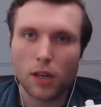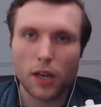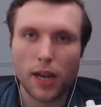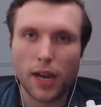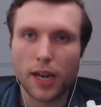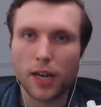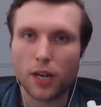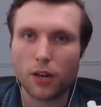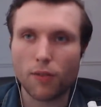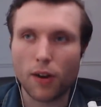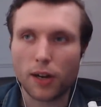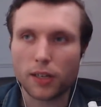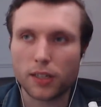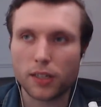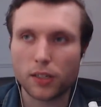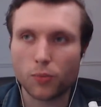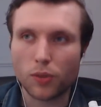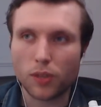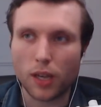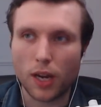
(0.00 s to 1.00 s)
interacting
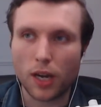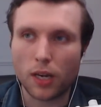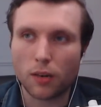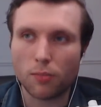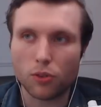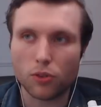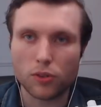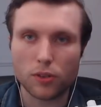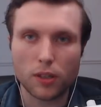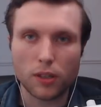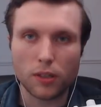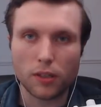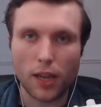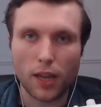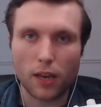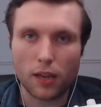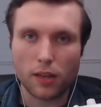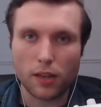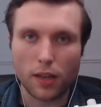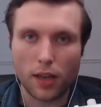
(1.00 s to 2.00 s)
with animals in day
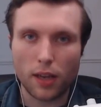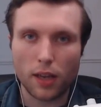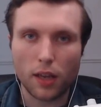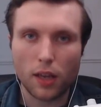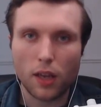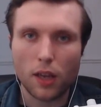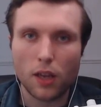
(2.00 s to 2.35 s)
to day,